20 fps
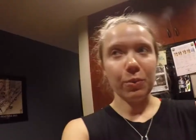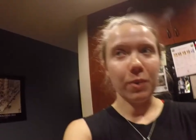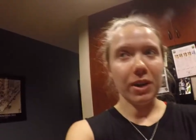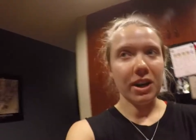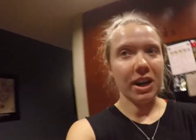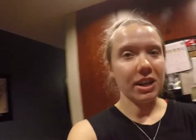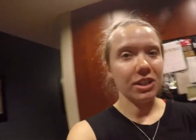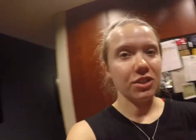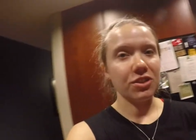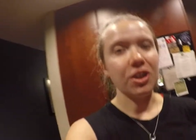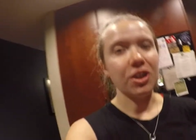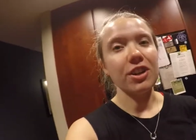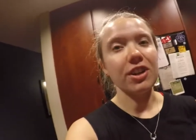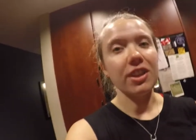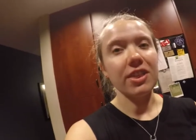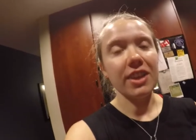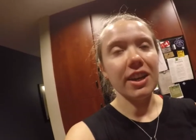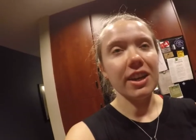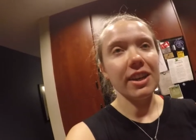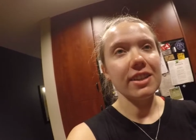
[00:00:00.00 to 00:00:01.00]
When I
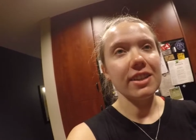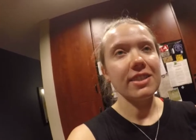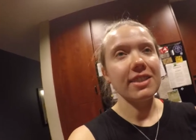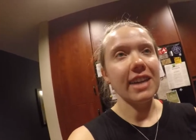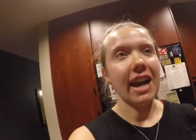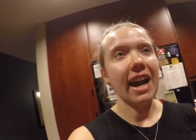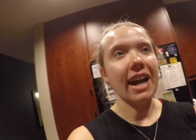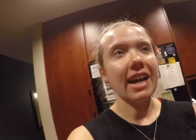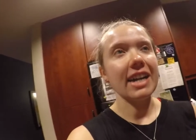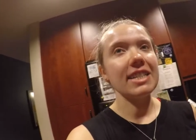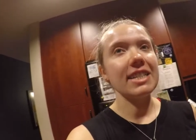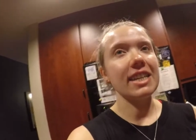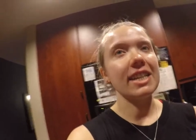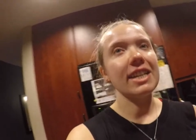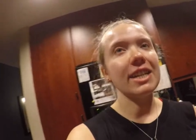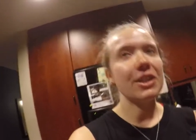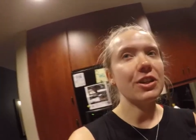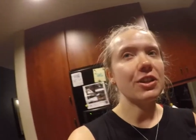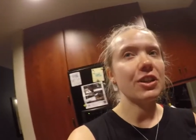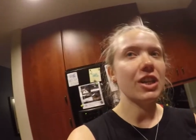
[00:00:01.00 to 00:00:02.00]
started this, I
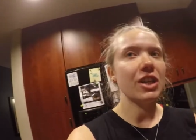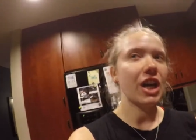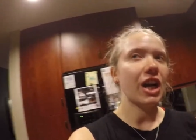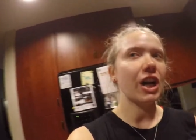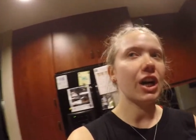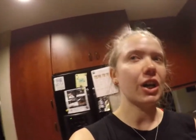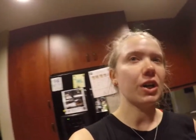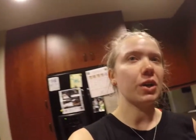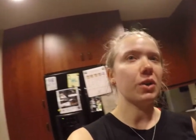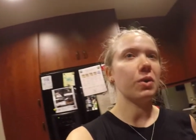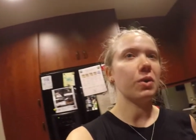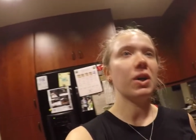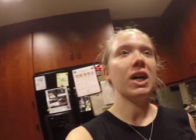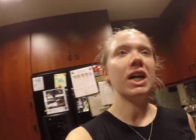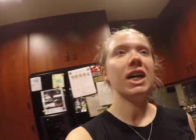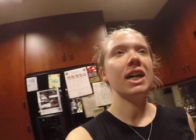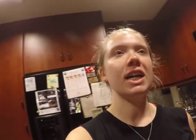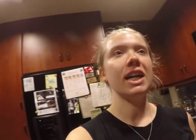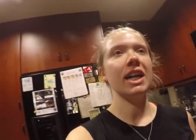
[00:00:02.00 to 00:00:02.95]
didn't know